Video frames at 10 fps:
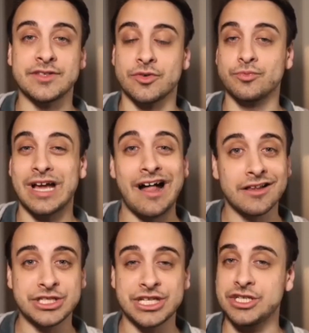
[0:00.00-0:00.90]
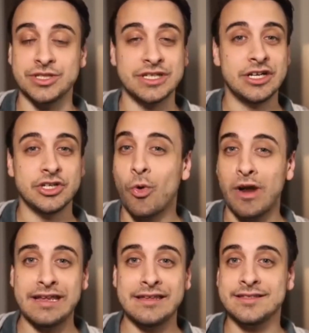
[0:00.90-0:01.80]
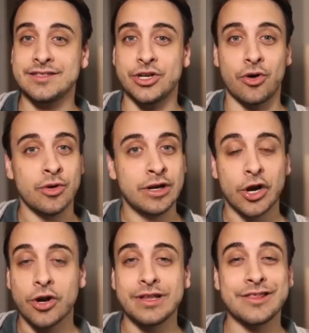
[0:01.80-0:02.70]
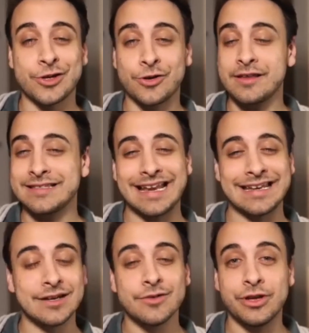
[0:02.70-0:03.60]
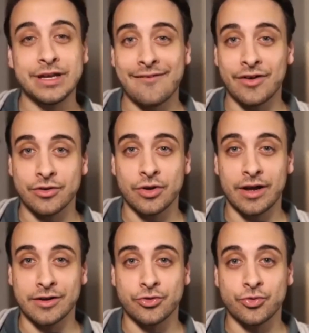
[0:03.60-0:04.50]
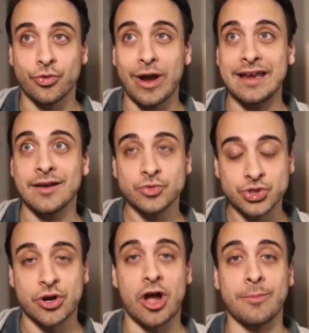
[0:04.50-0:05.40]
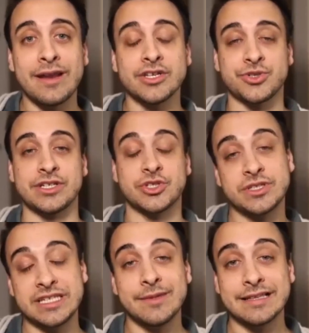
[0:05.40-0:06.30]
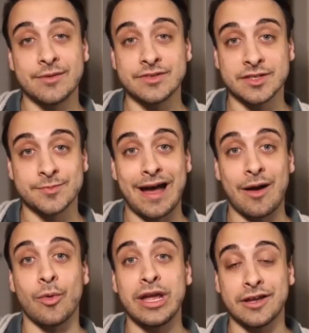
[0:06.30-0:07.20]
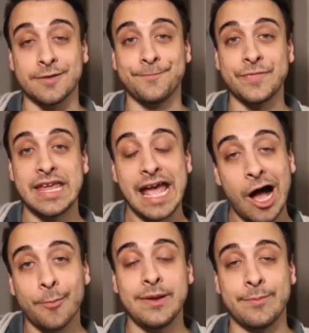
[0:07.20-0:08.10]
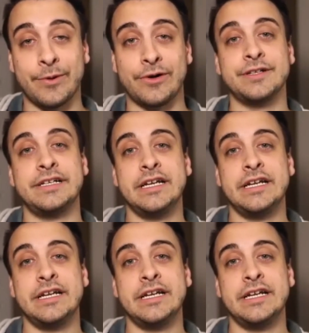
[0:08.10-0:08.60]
So college age, 20s, early 30s, that didn't really have a great, strong ministry. So it seemed like there was a spot where we could help people.